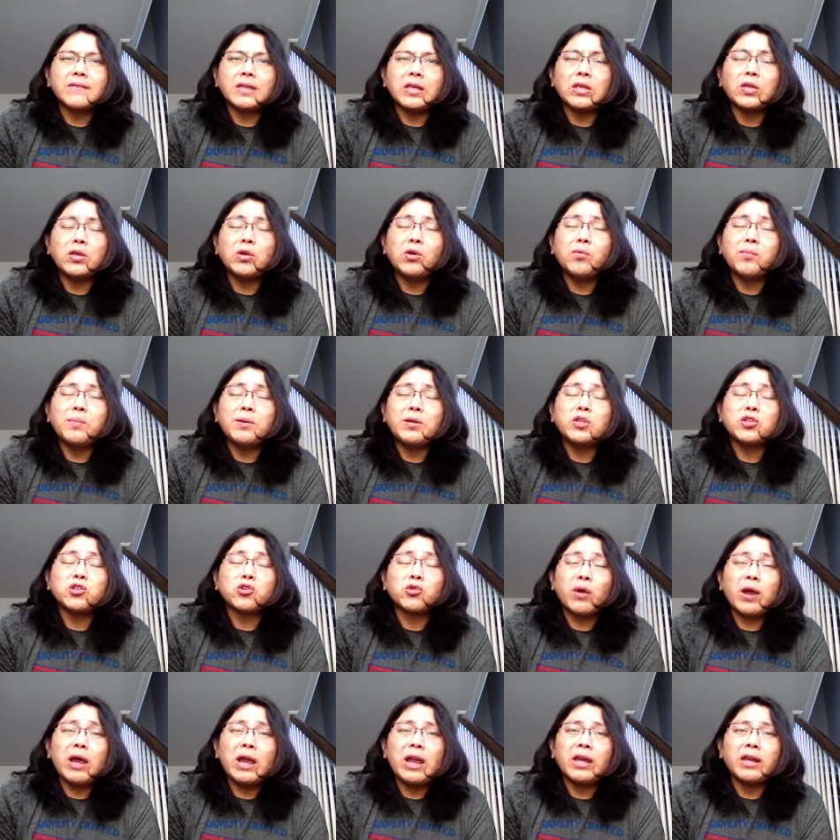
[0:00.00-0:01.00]
you
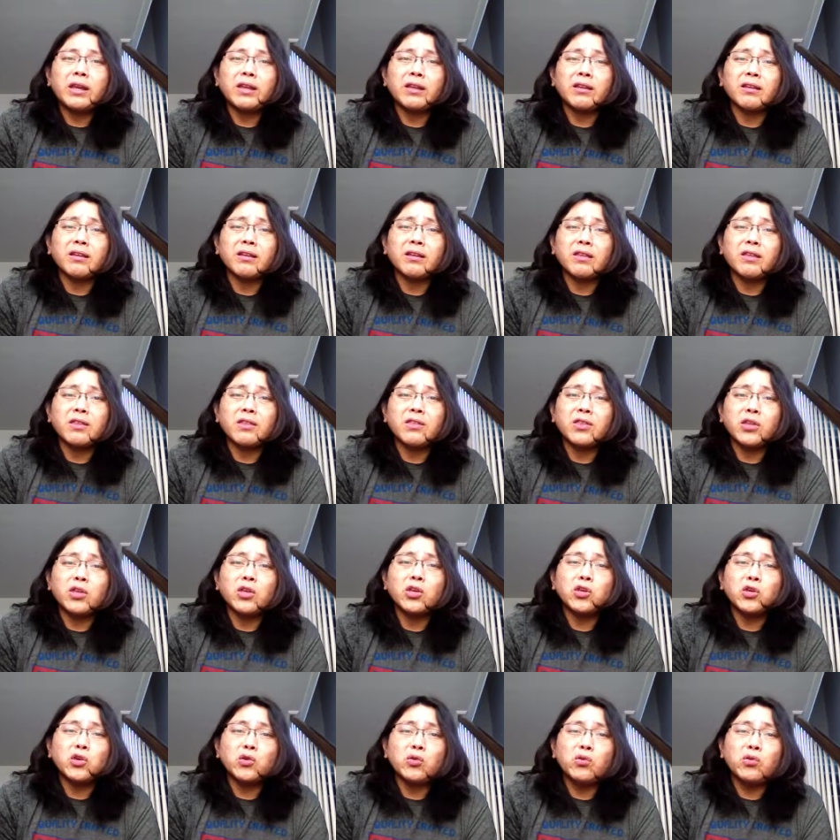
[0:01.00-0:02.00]
betrayed the
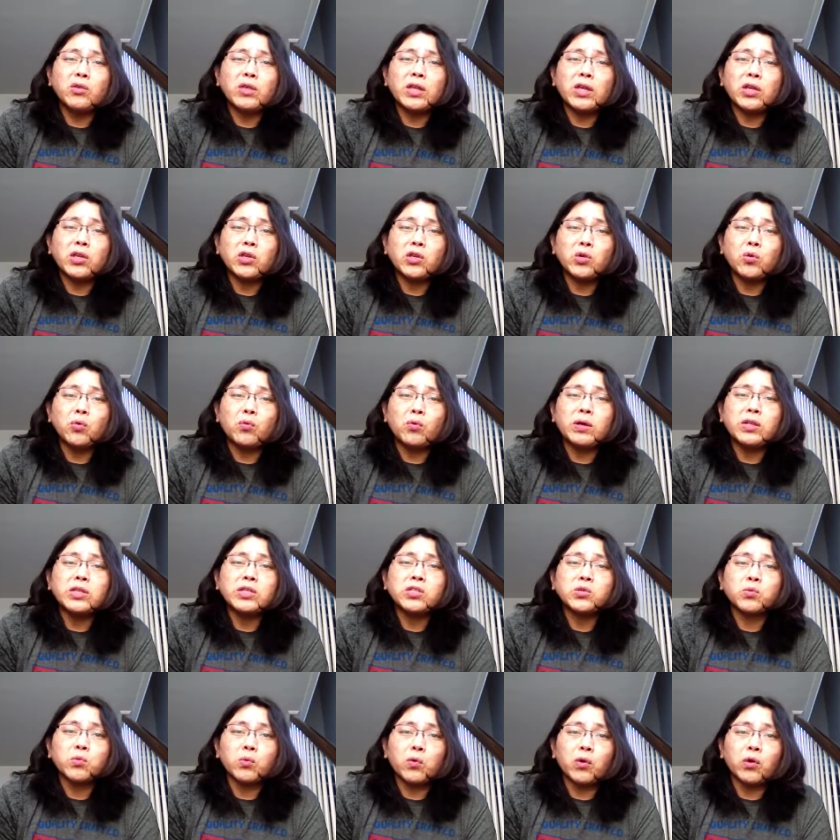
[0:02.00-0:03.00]
you that you
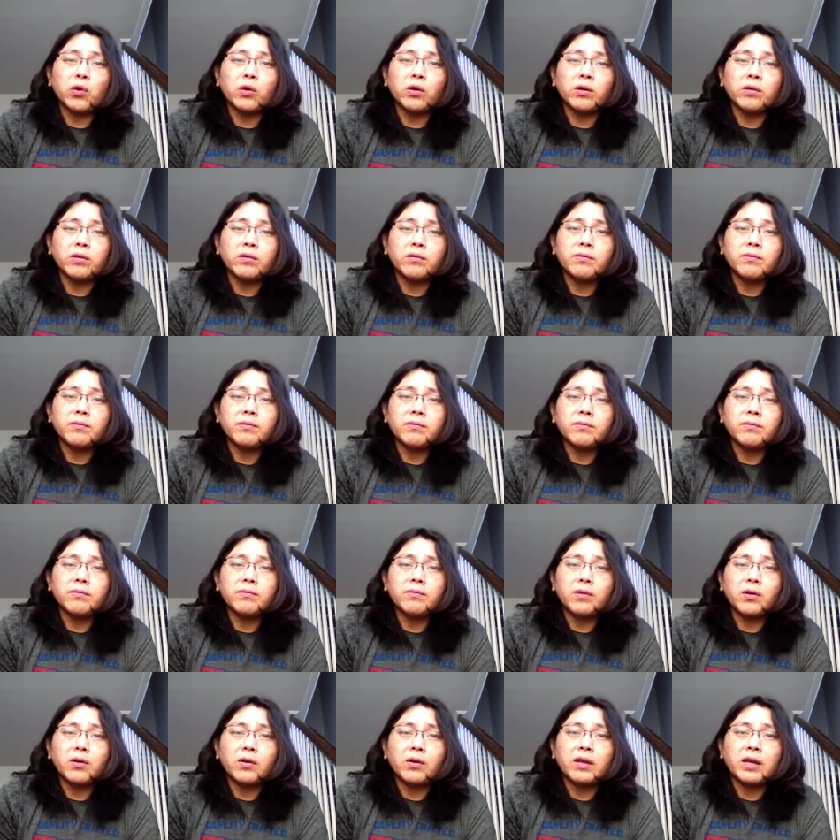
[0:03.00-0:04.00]
once were,
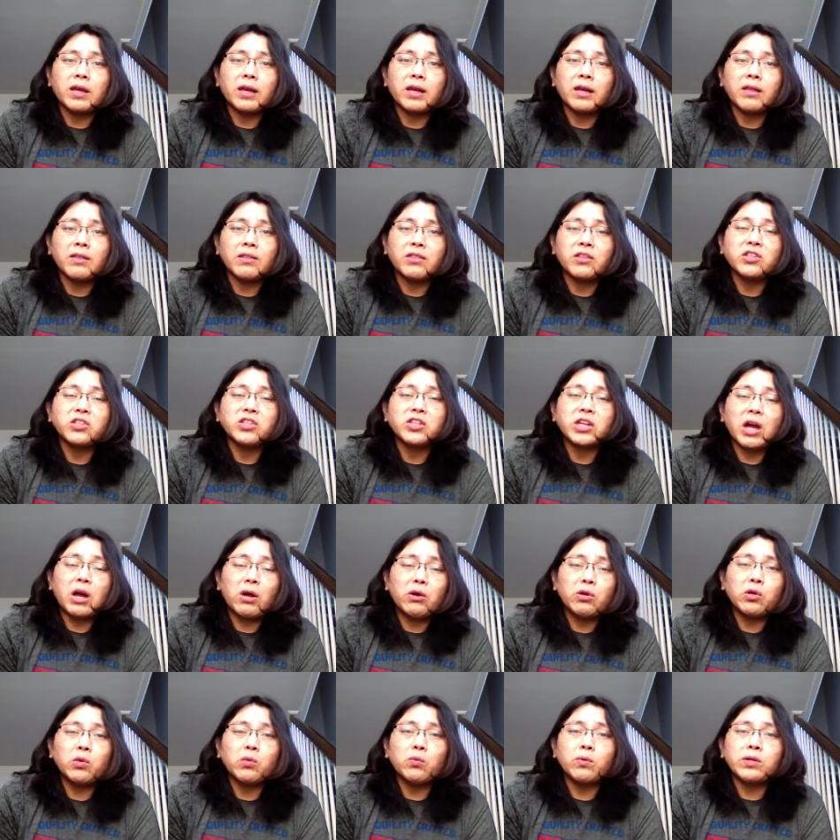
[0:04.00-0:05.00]
okay? The
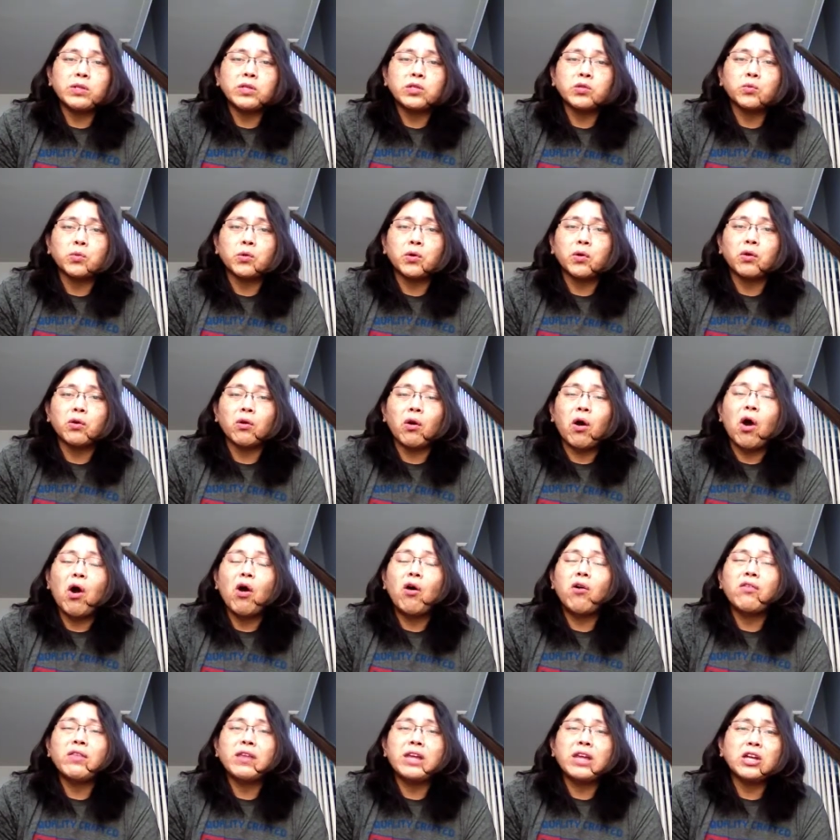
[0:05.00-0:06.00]
child you once were.
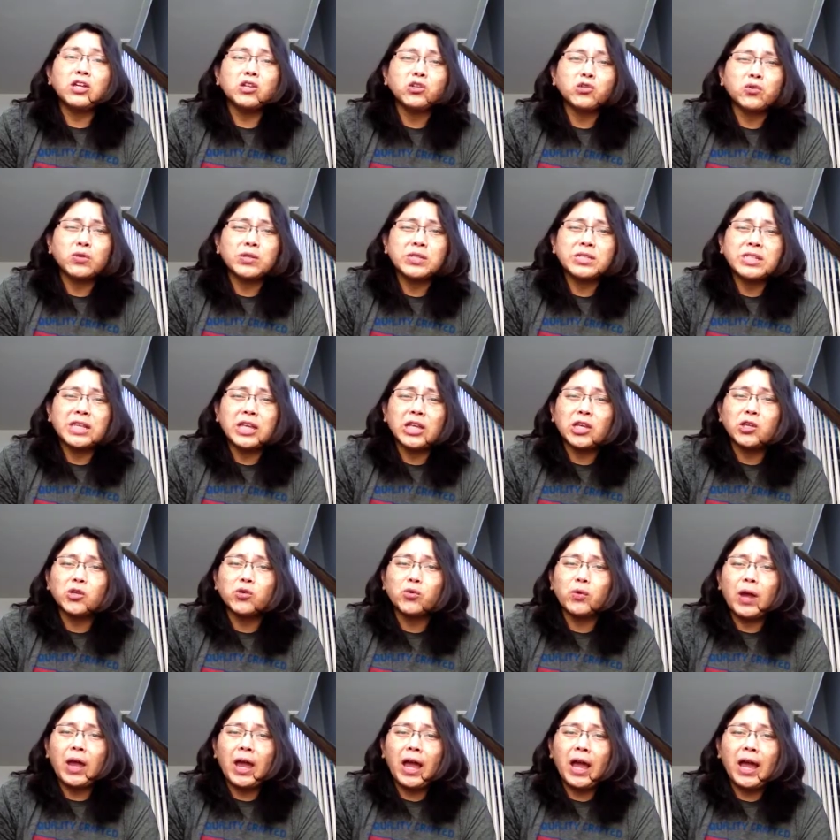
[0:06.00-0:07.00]
All the interests that
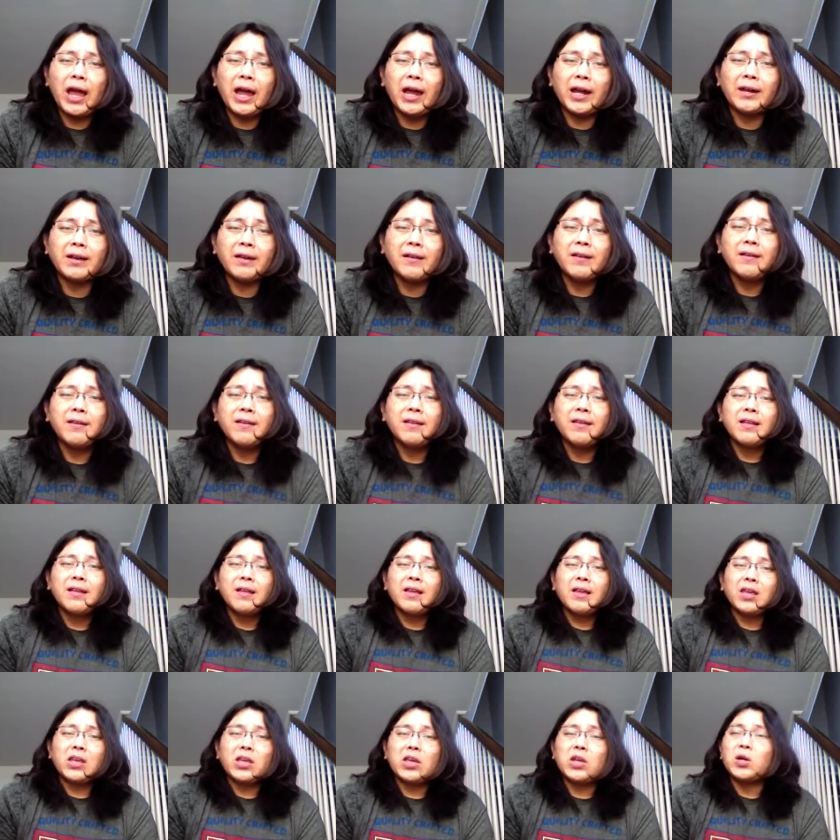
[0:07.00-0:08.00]
you had,
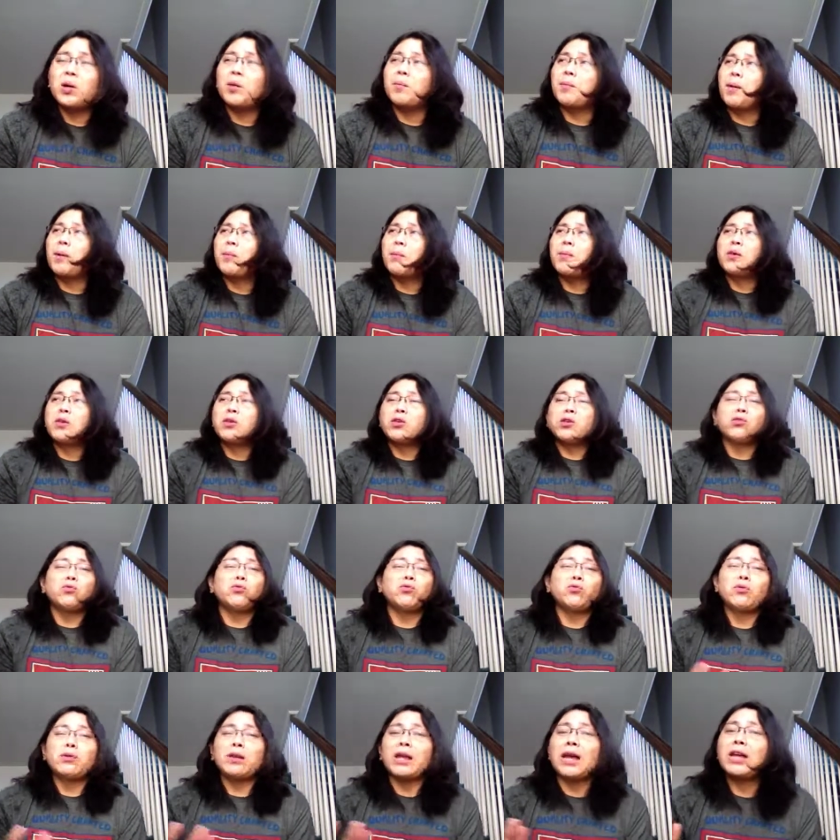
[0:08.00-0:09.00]
you know, maybe
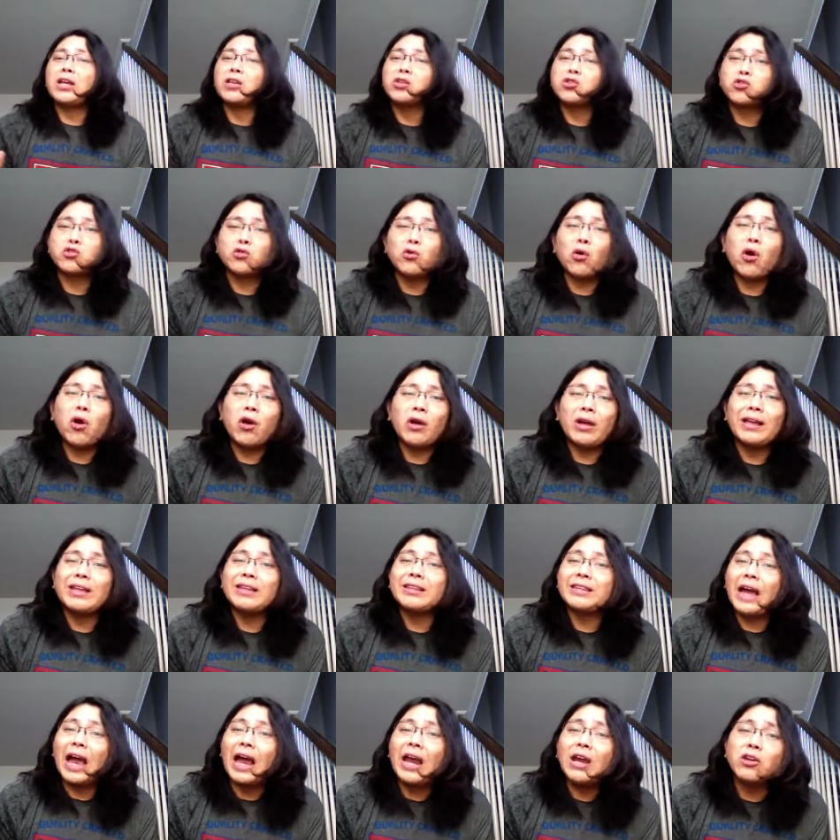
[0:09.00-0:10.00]
you like
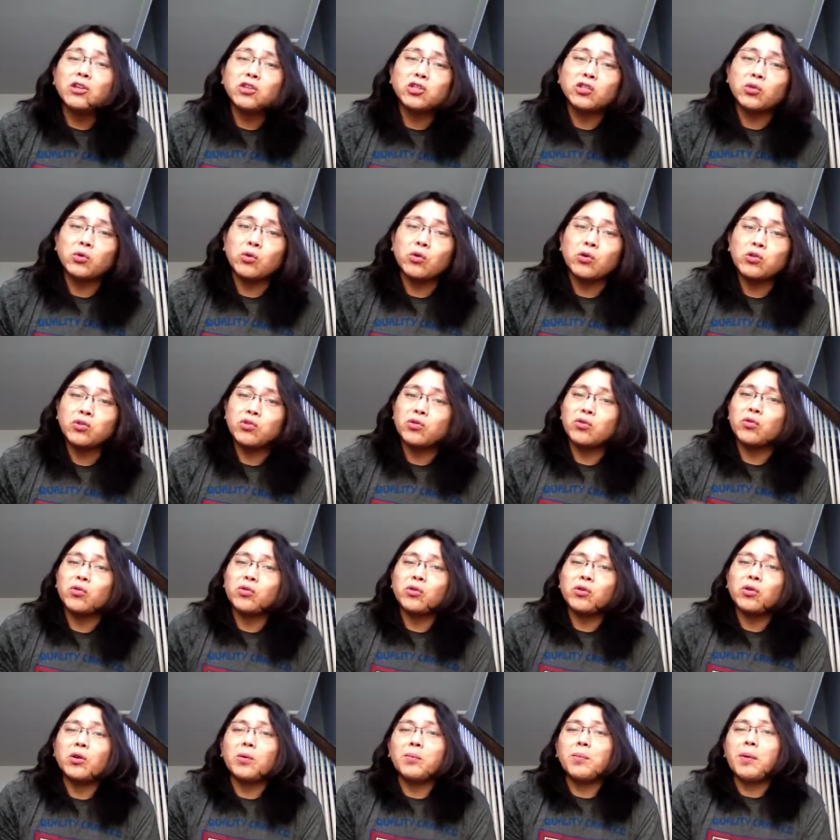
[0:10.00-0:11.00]
drawing dinosaurs,
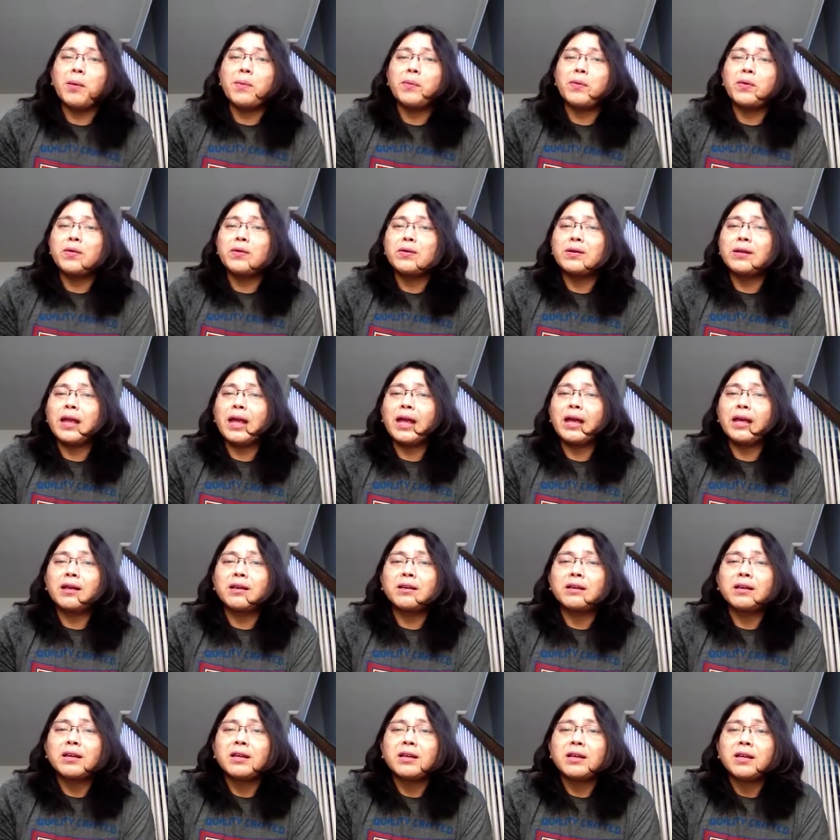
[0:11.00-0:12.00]
or, you know, maybe you
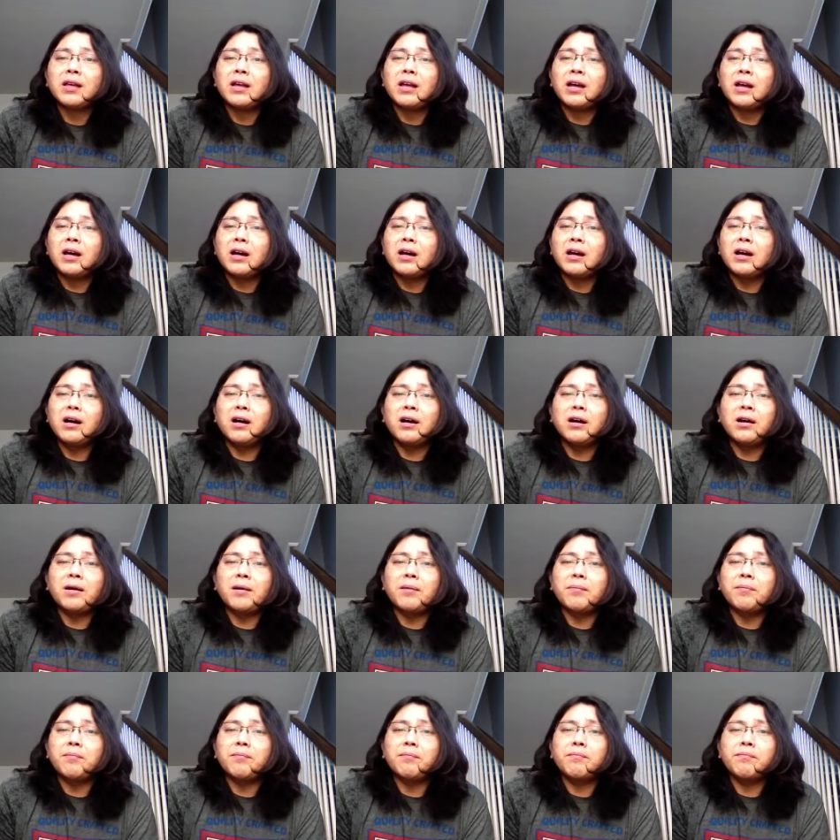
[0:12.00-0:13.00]
like
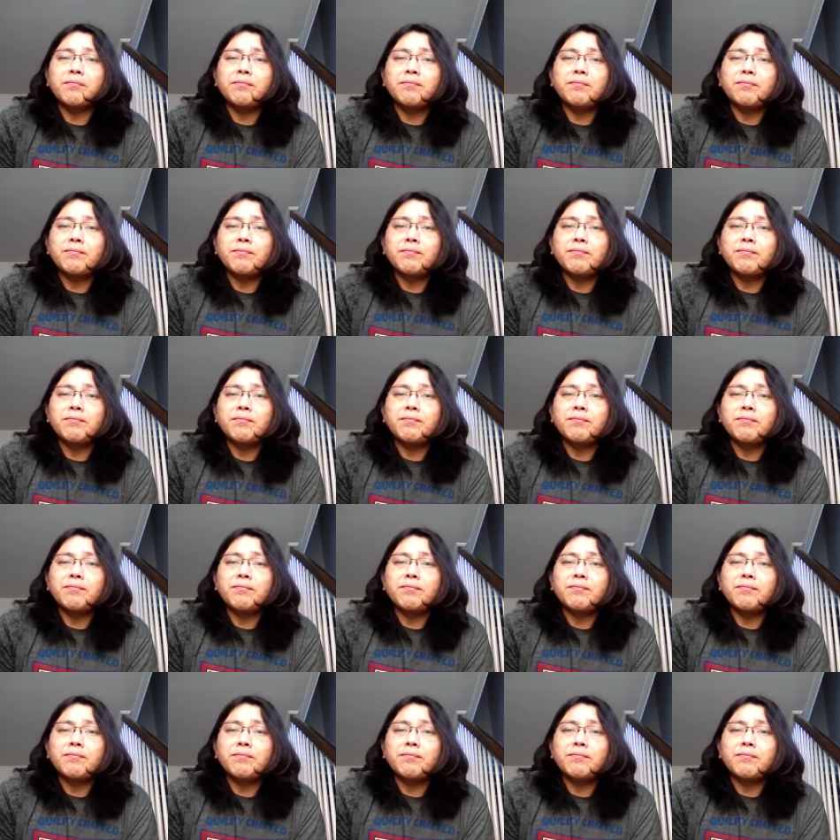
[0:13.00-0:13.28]
um,